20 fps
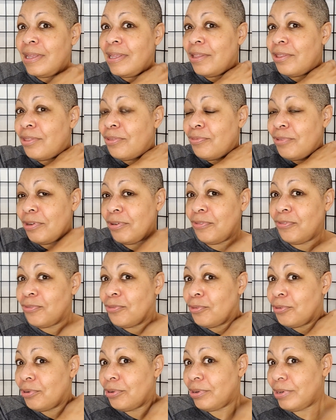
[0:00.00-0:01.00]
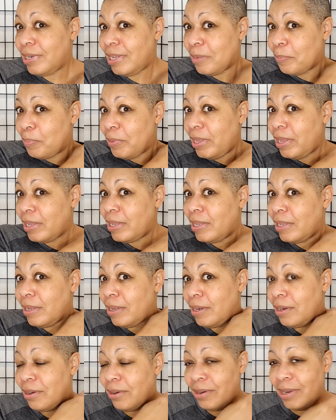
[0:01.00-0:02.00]
and three or four like back
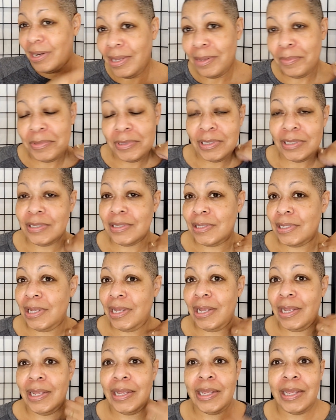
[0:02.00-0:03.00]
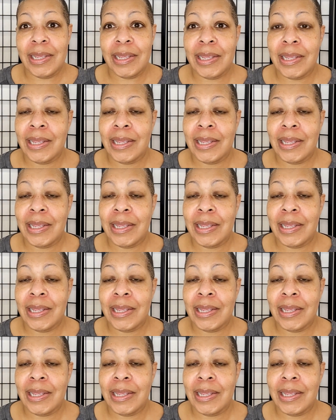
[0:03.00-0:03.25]
here. I'm just like,